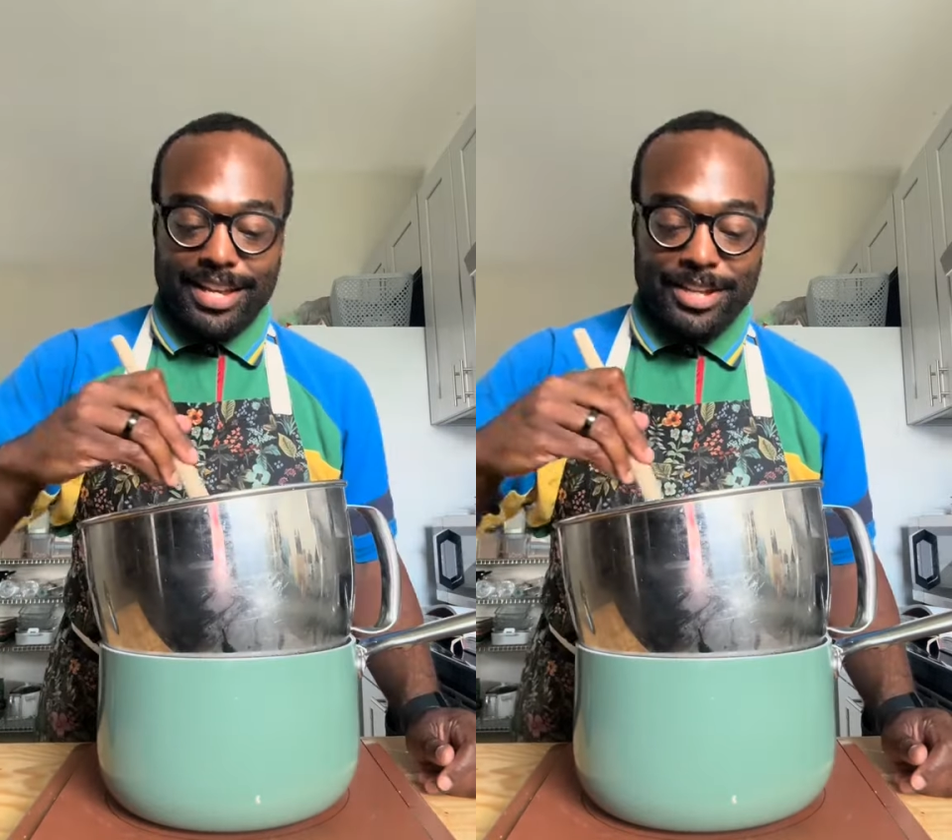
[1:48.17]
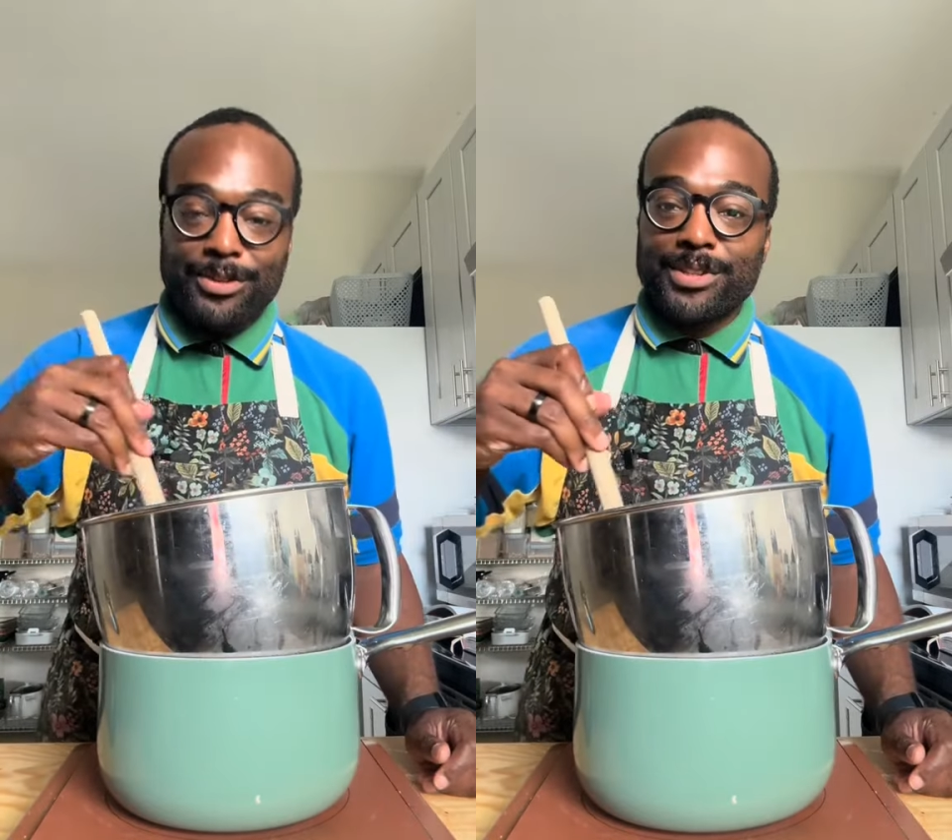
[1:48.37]

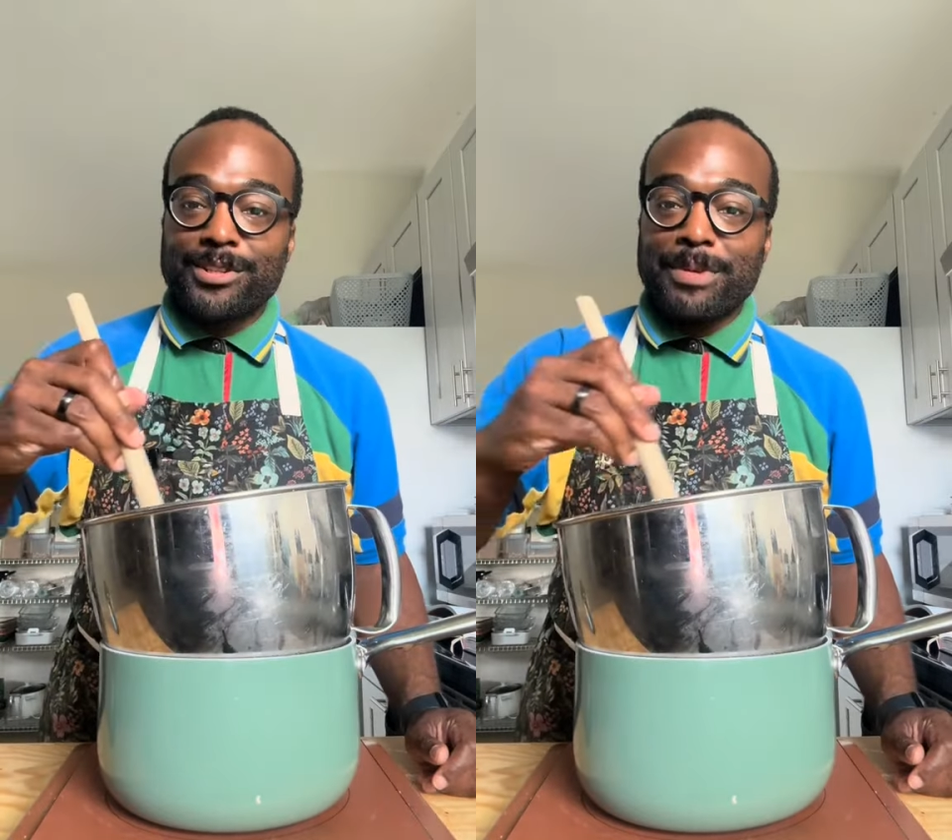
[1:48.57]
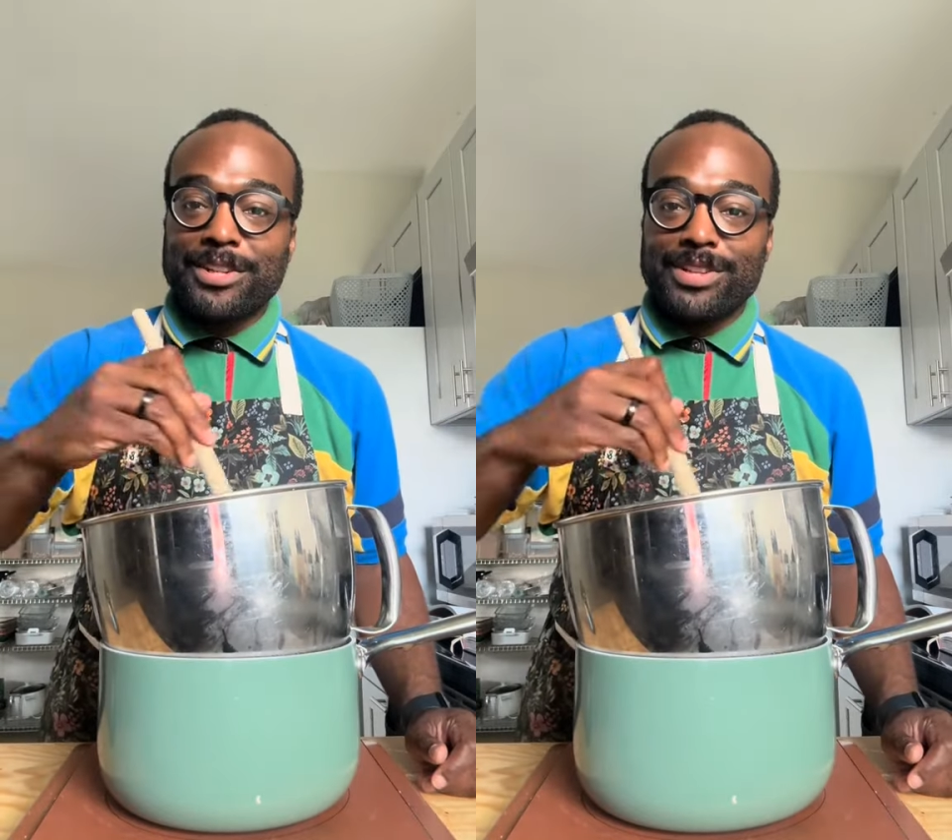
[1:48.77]
And using a
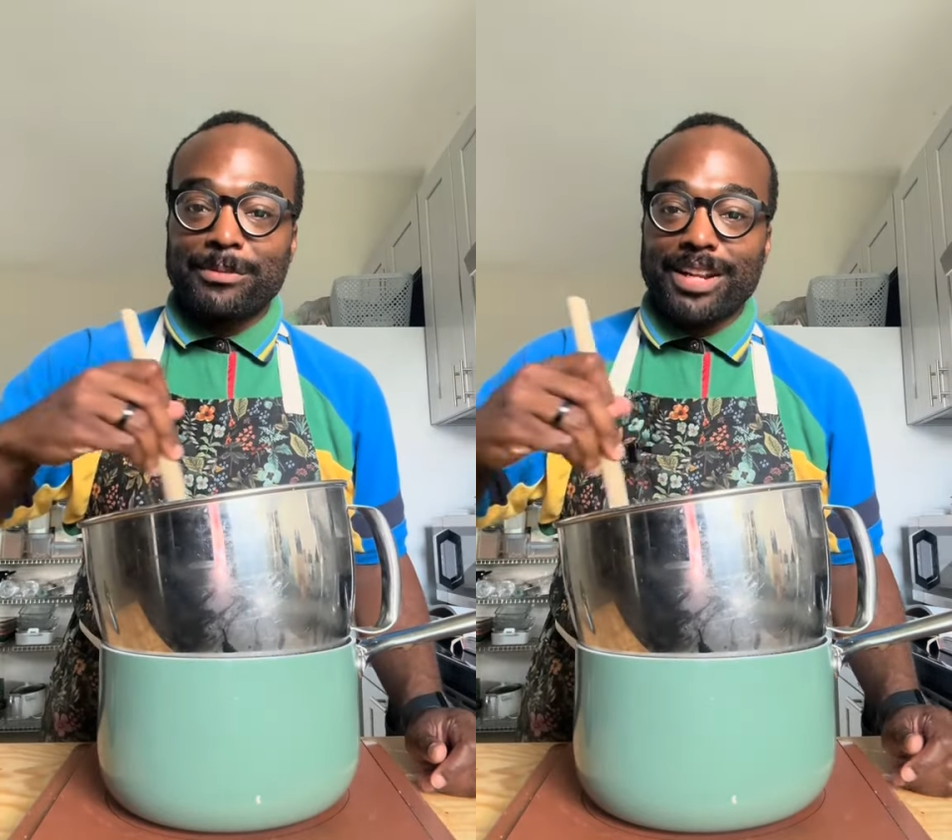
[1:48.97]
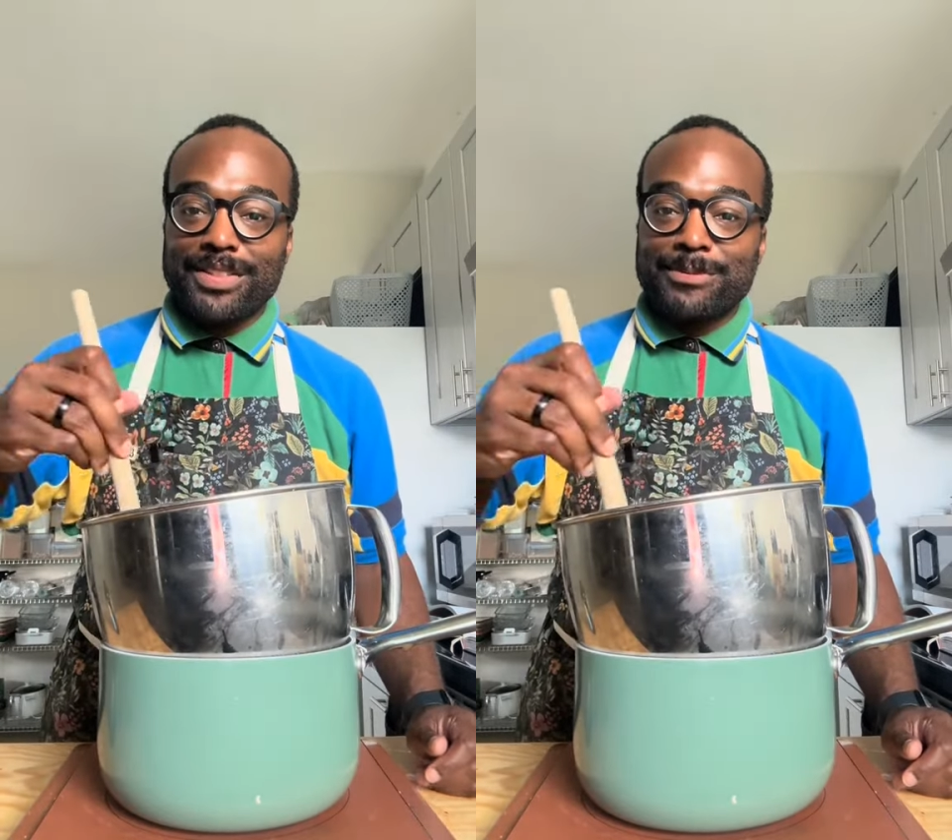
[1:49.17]
spatula, I'm
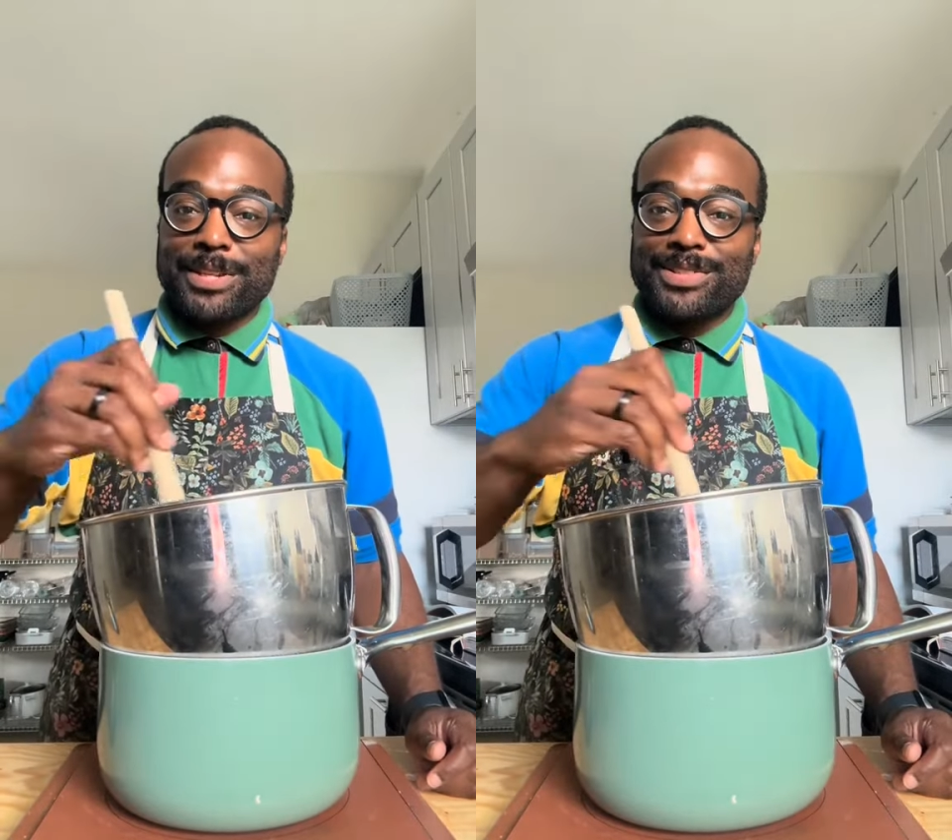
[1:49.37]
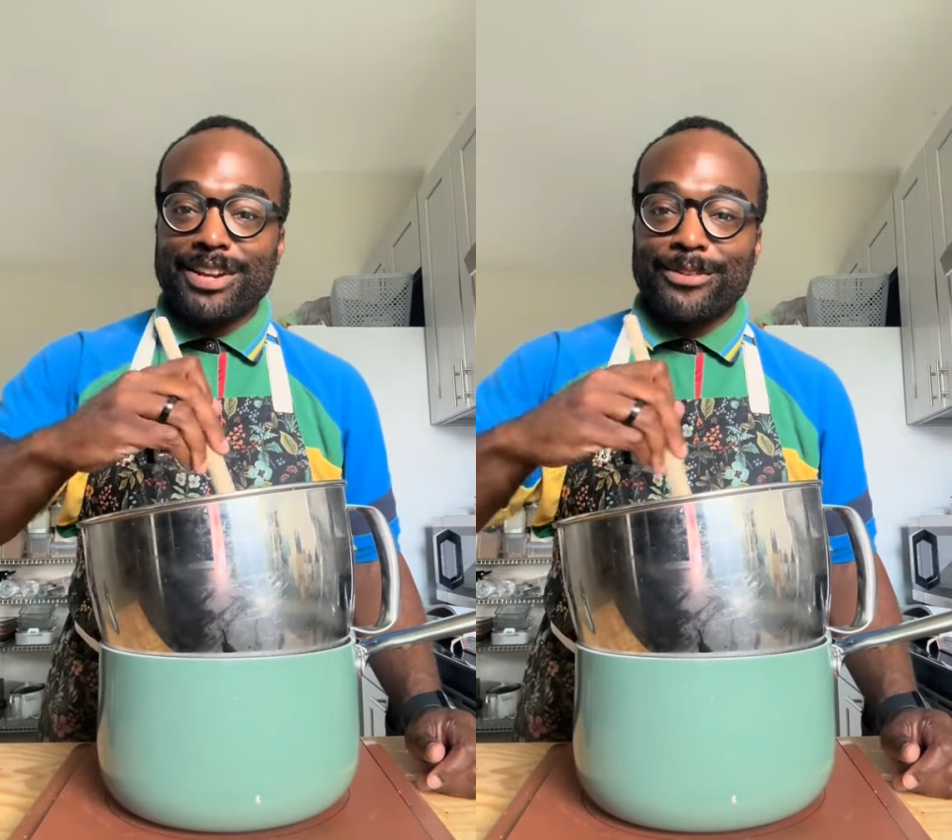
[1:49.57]
going to get this
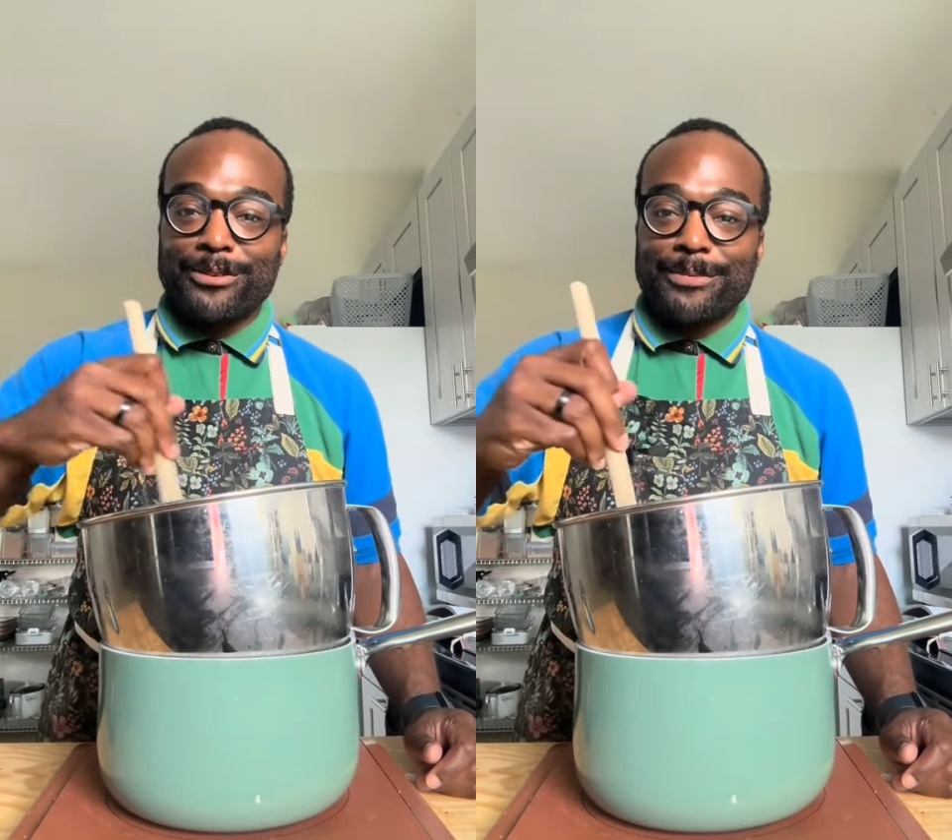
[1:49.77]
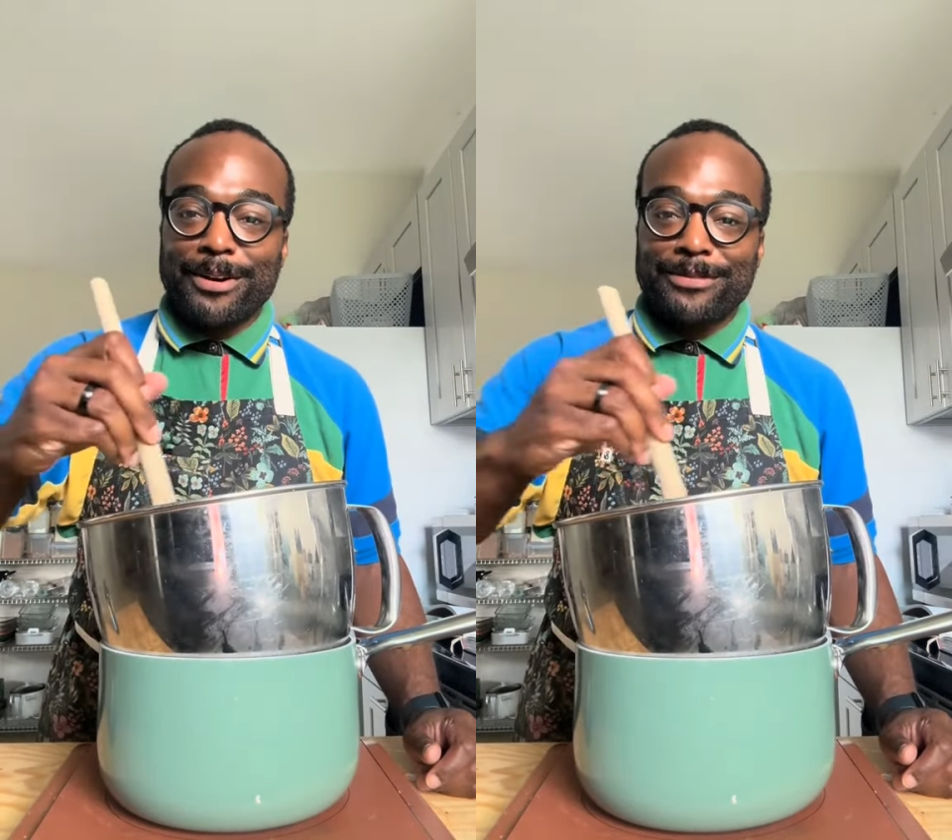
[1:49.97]
mixed together
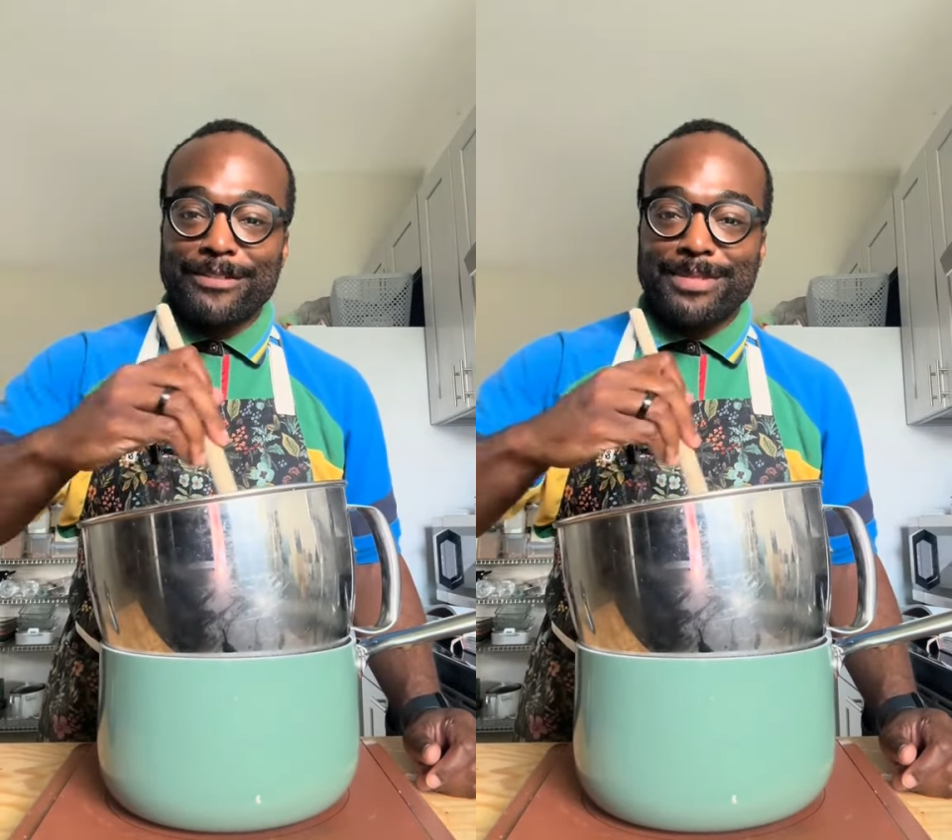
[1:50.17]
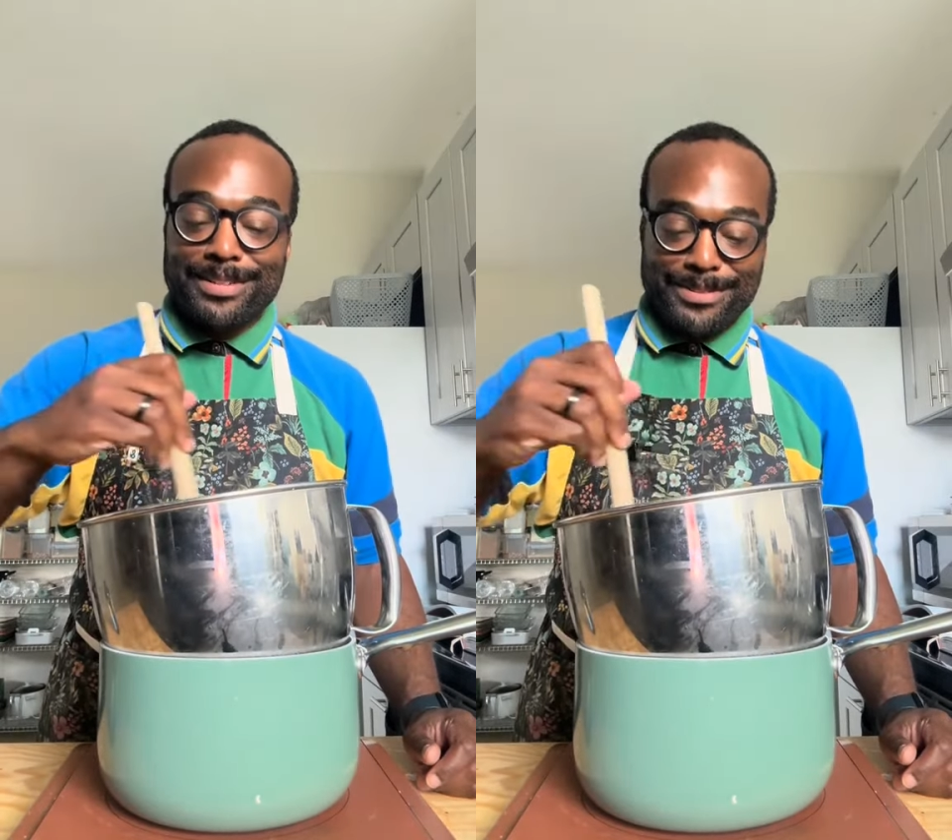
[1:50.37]
for about 5
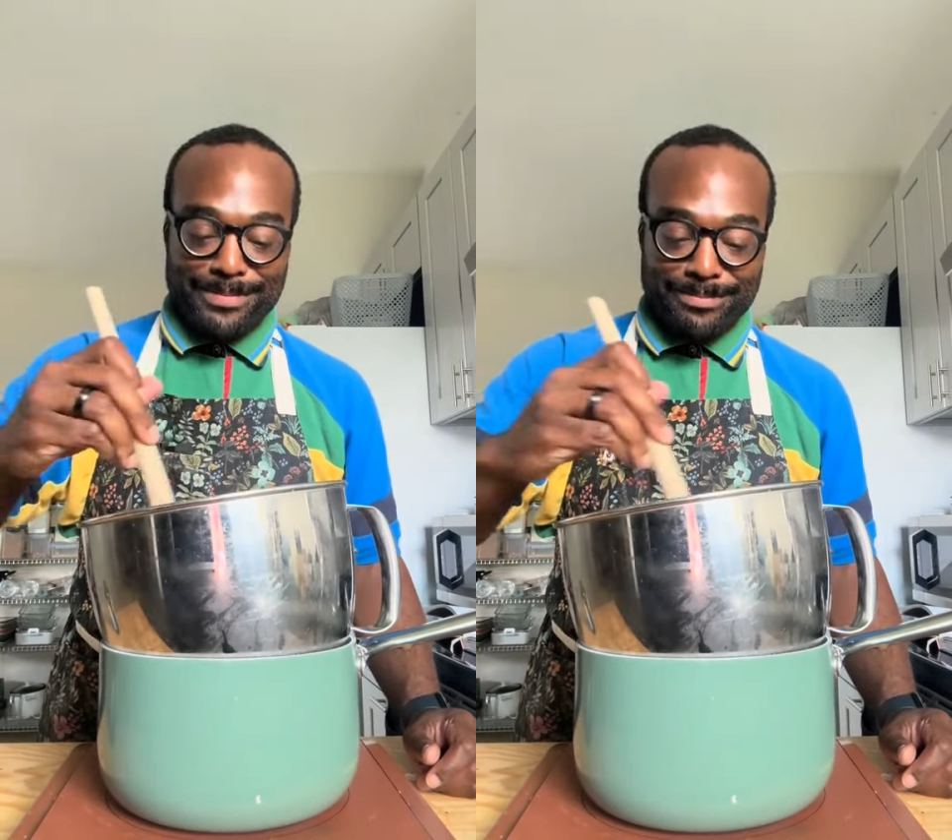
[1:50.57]
minutes.